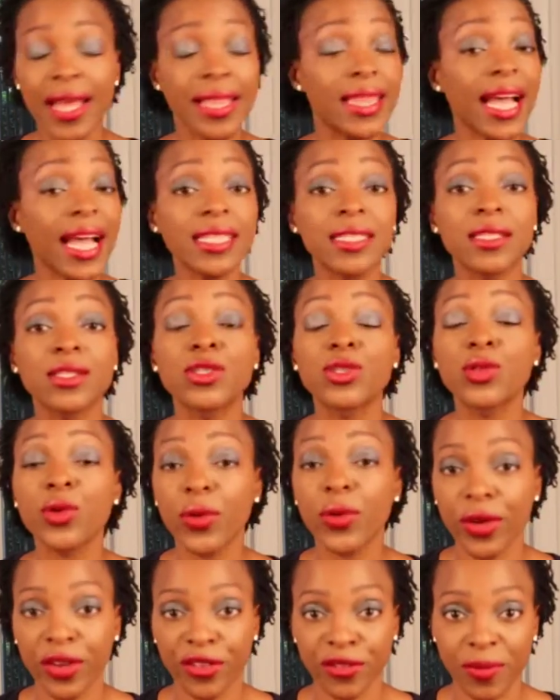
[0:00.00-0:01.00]
That's the
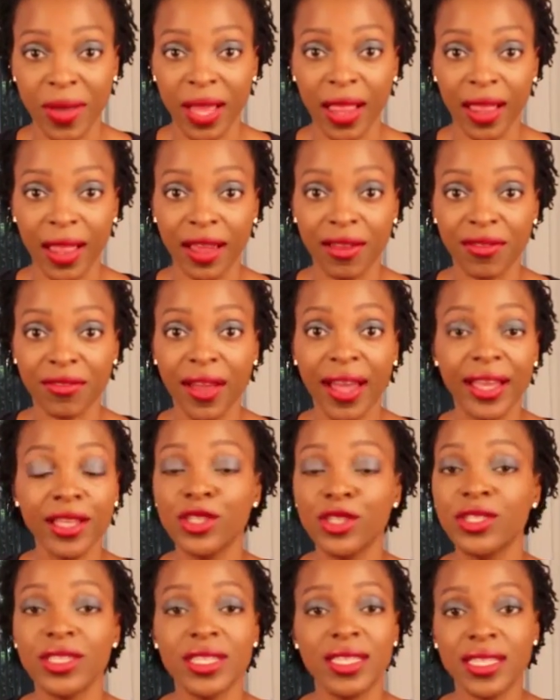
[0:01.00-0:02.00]
story of my life. I
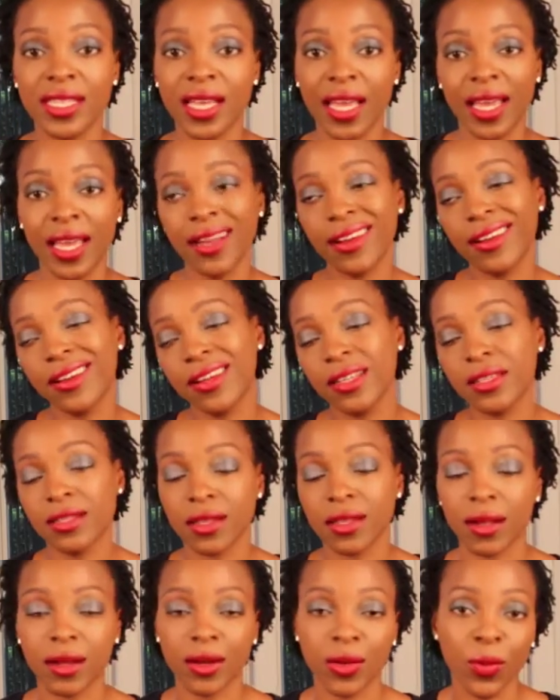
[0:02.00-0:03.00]
used to say, it's
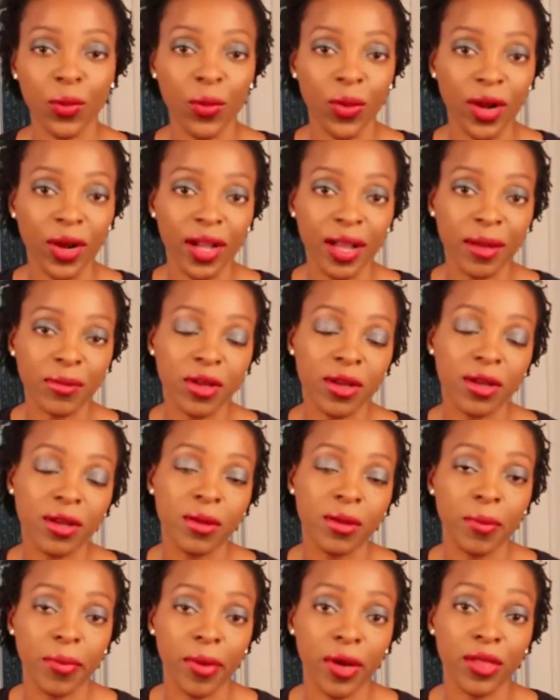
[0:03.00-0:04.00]
not going to work, I'm not
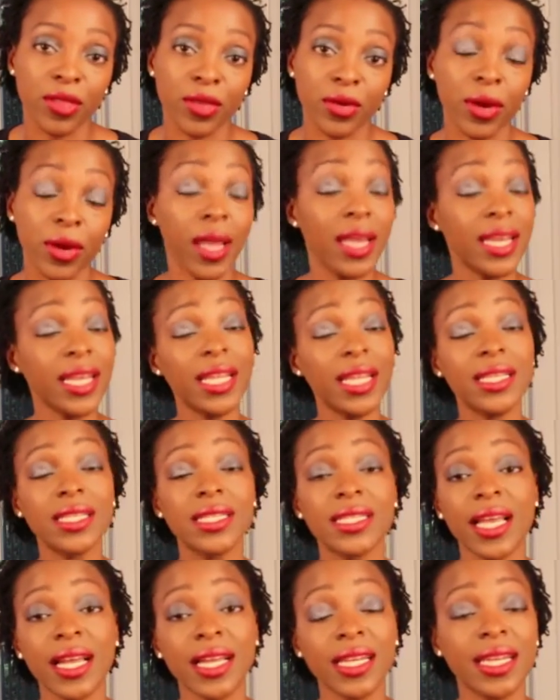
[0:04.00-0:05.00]
going to bother. And then the
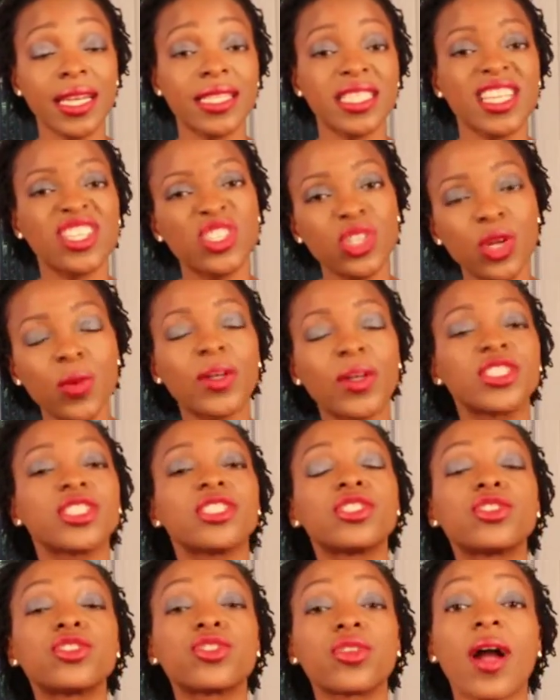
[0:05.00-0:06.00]
second I said, you know what,
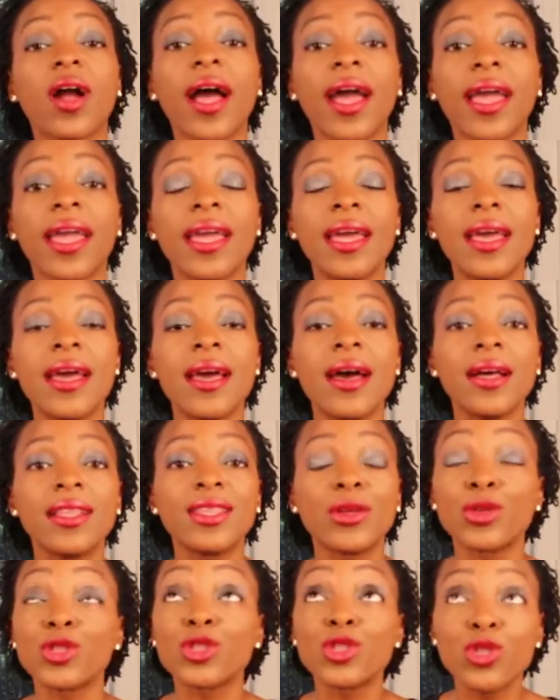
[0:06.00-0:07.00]
just try,
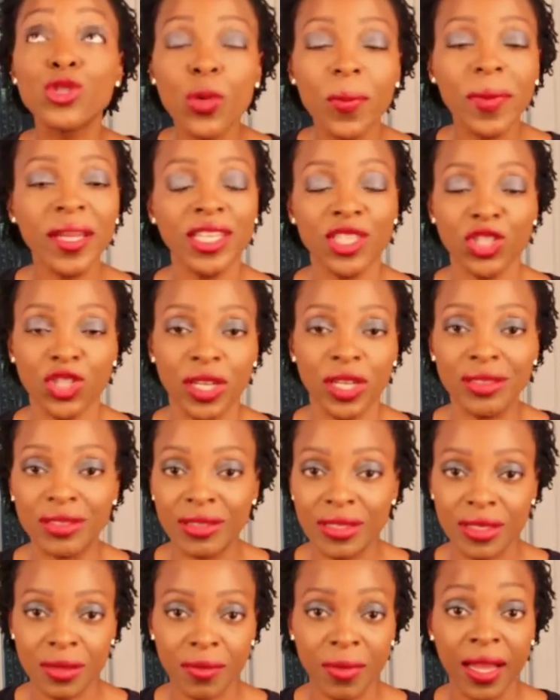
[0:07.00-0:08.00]
there are so many
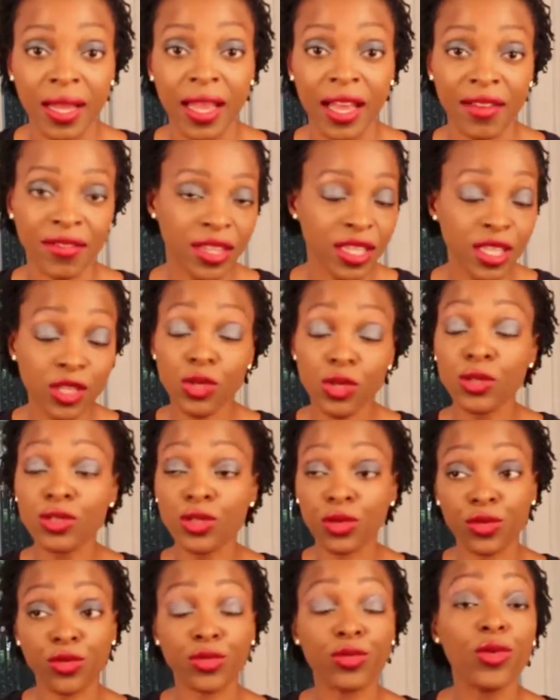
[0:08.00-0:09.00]
changes in my life. And this goes
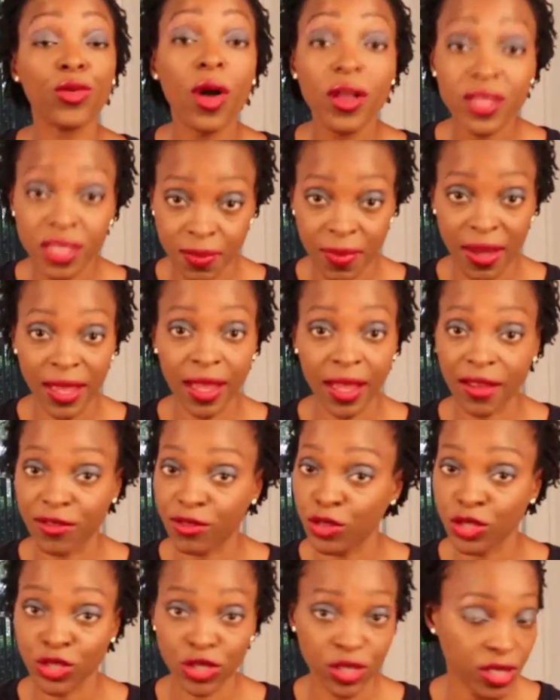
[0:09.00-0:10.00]
across my
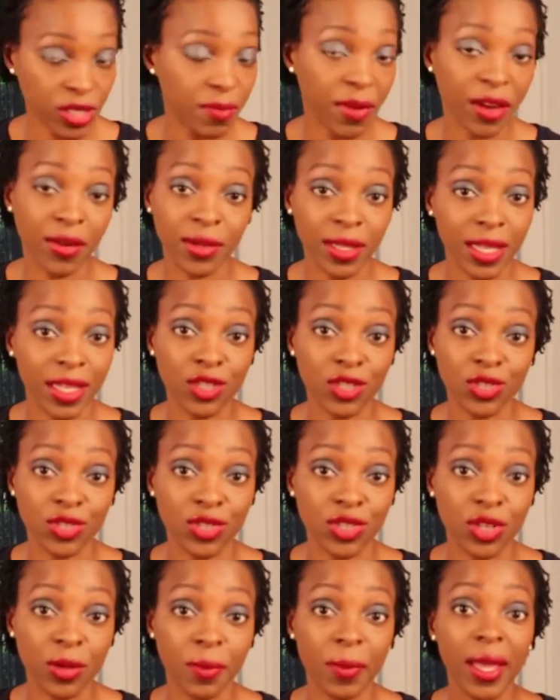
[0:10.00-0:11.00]
life, not just my
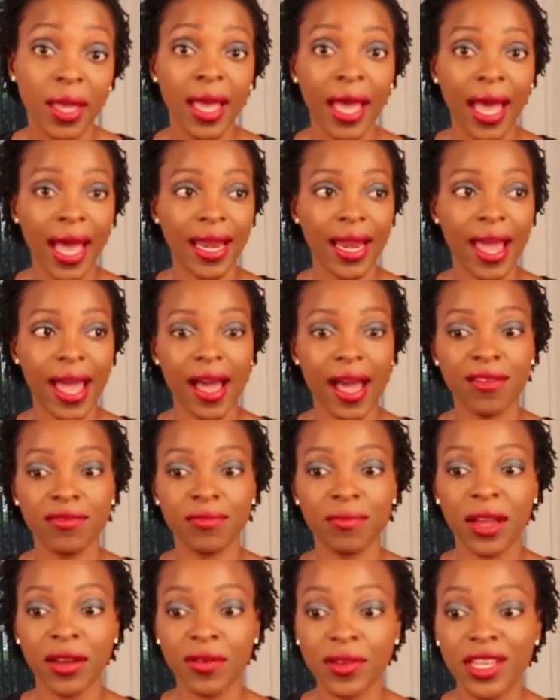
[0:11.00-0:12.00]
relationship. And
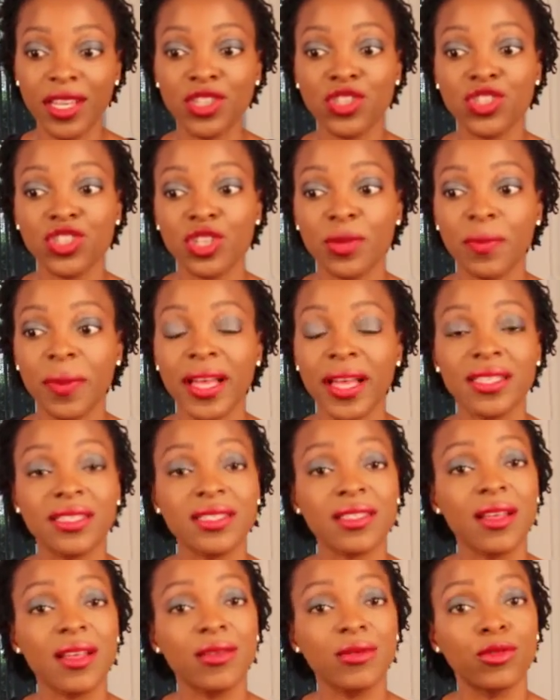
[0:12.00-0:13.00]
my relationship has
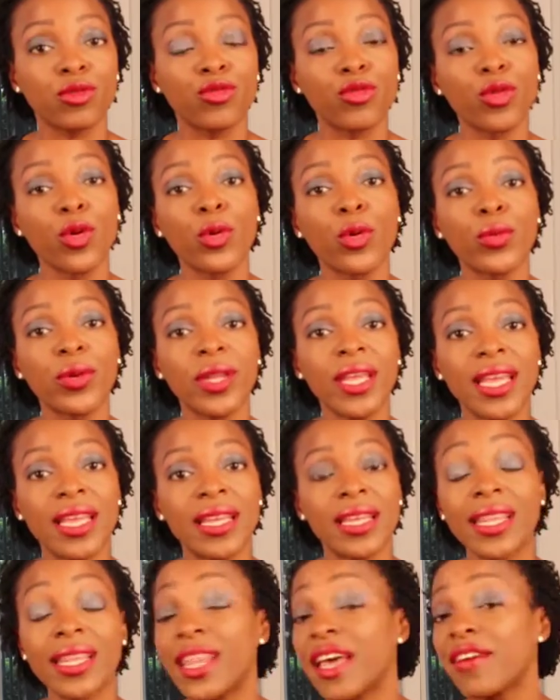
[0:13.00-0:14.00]
grown
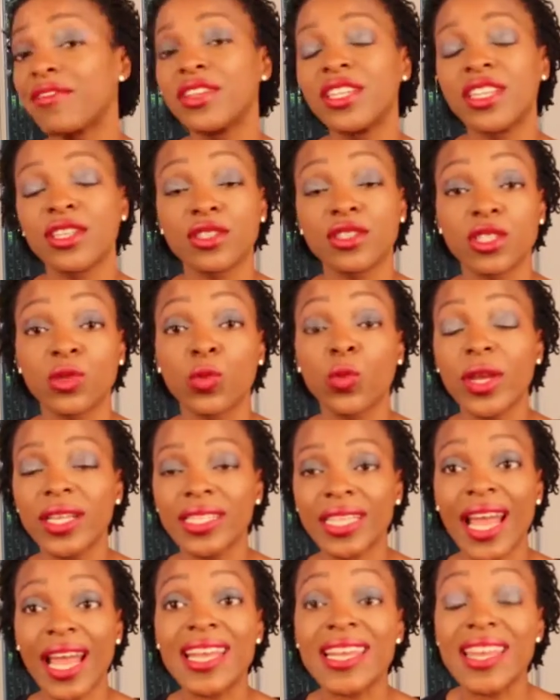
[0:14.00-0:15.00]
in 11 years in
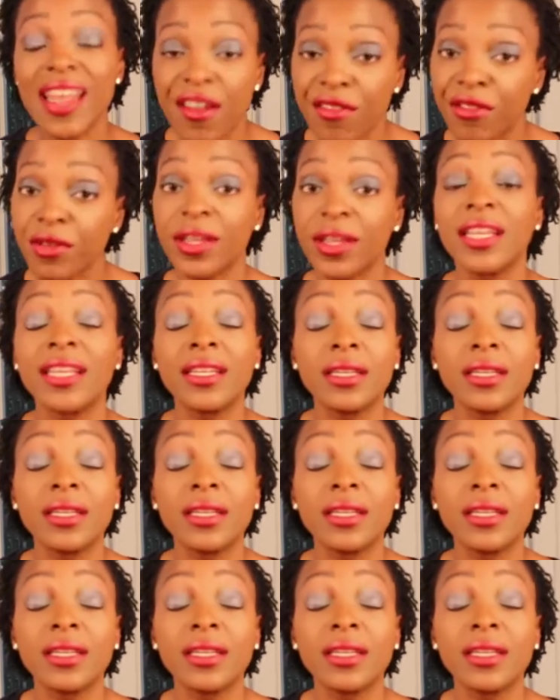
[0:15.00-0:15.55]
ways I never